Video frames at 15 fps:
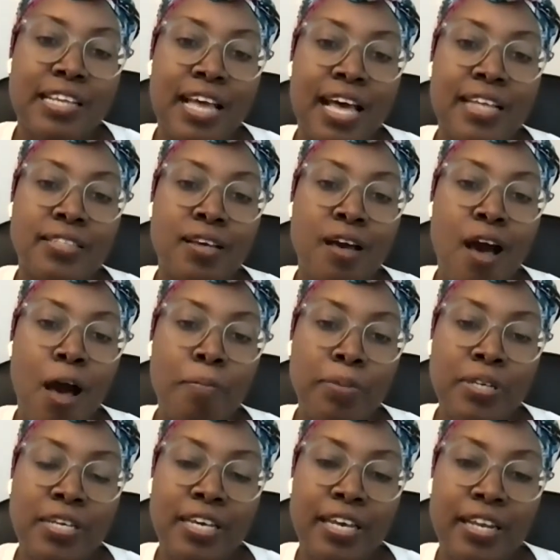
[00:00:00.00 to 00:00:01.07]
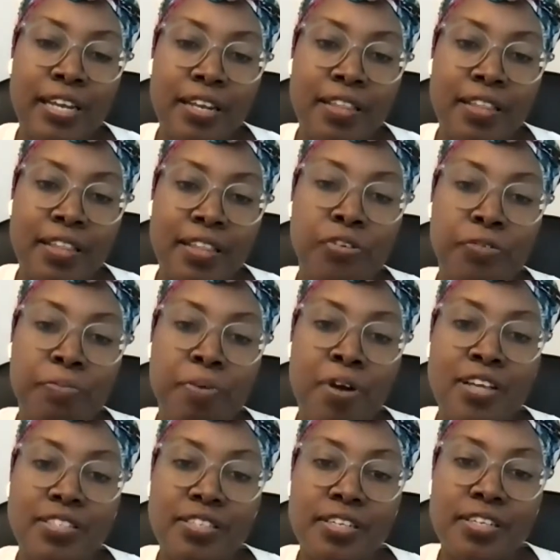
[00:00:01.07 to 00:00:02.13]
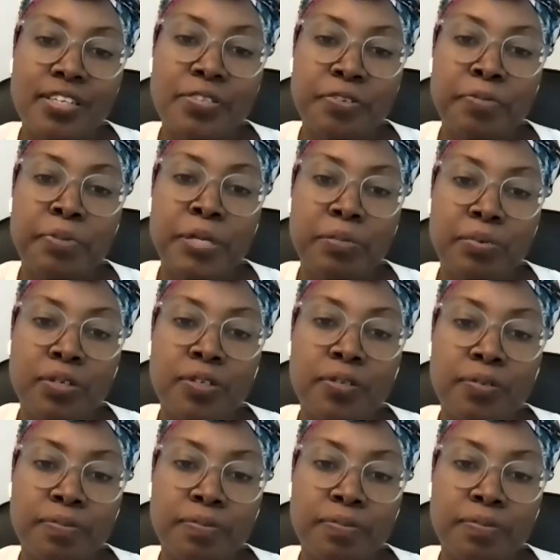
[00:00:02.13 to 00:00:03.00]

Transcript: has complicated that grief process for people.